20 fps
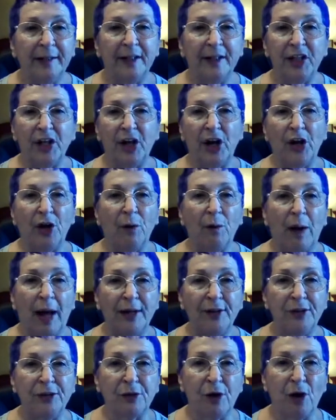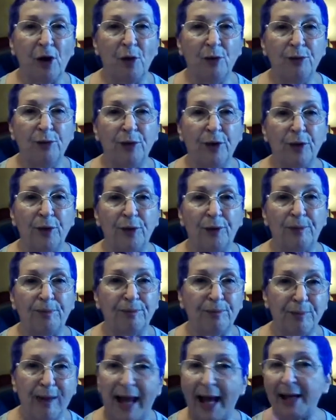I drove
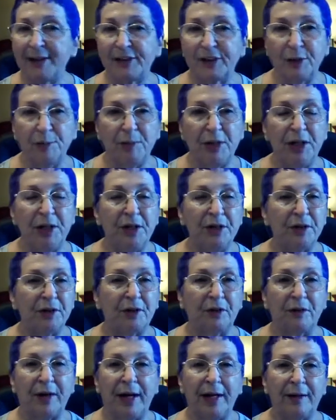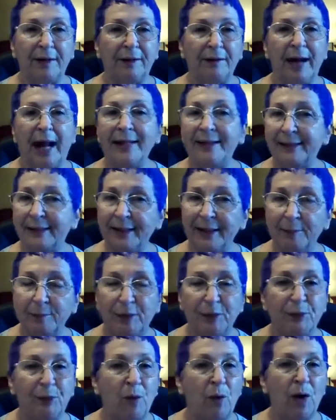past the meteor crater. I'd seen it
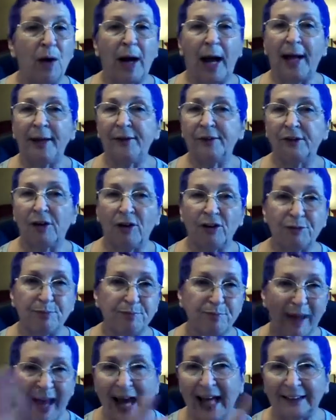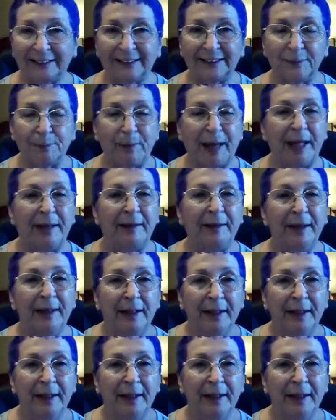before. I drove past the